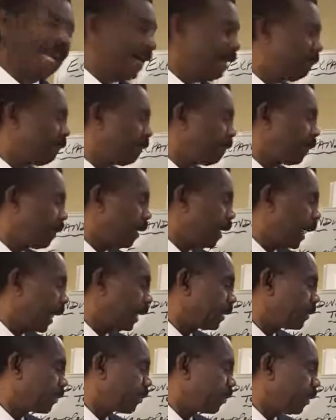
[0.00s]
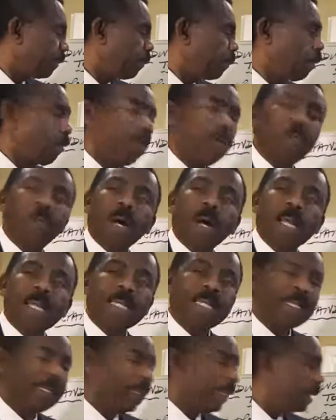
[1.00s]
have x to the power
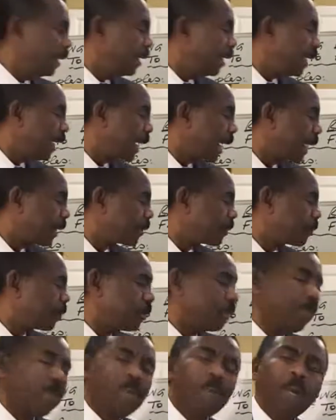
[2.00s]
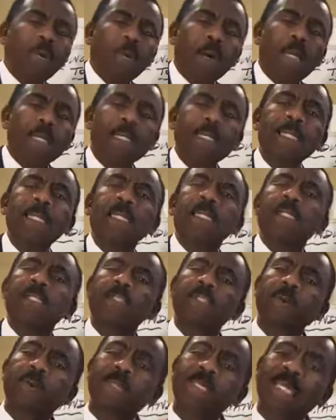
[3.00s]
1, x to the power 1.
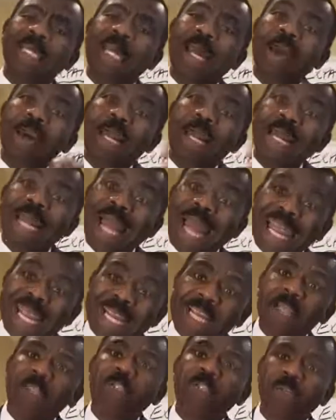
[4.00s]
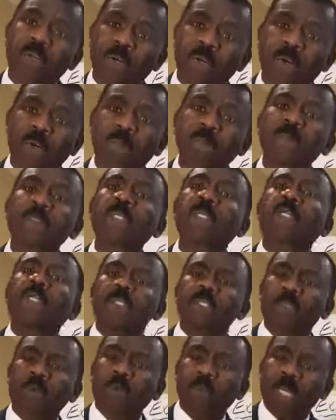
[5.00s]
So we say they are like terms,
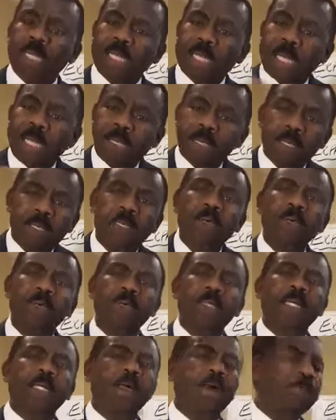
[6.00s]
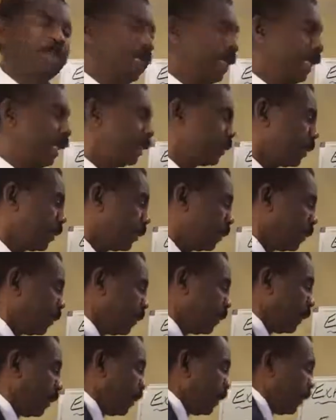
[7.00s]
so we can do the combination.
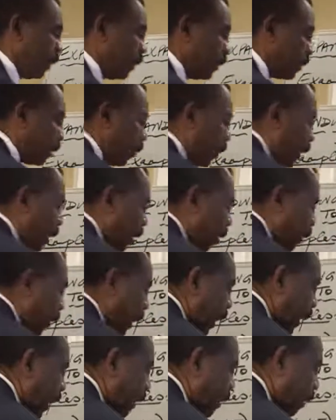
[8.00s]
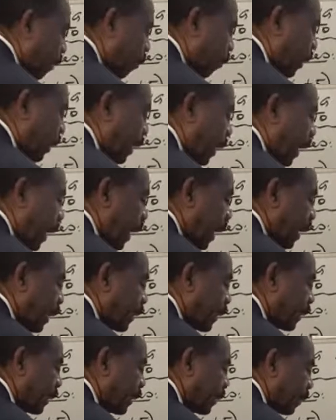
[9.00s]
So we now end up with
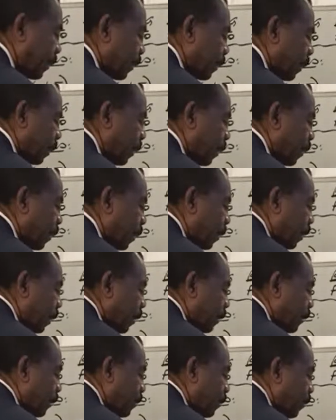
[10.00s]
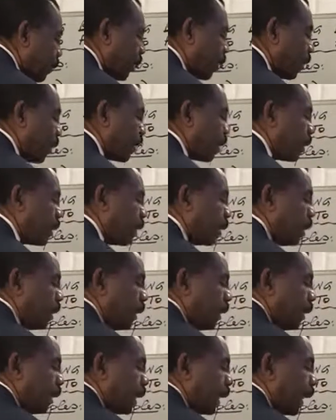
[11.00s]
x squared,
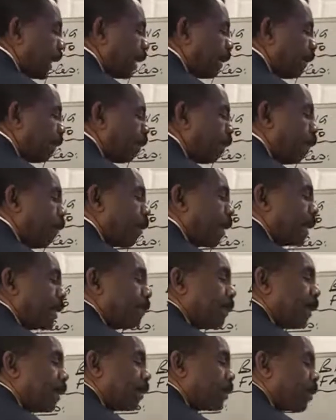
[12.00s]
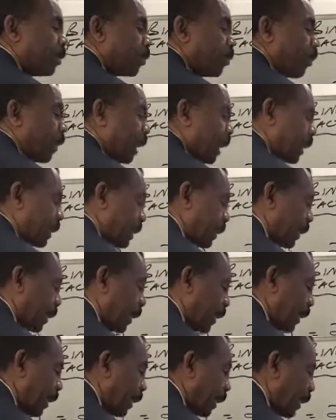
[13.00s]
negative 4x plus 2x
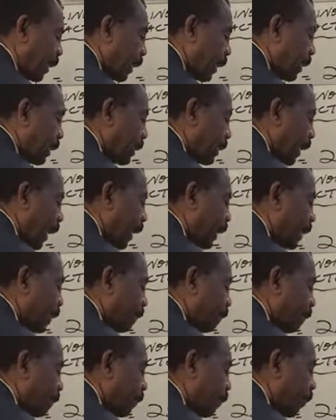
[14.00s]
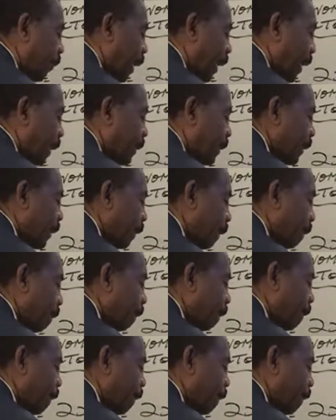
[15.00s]
is negative 2x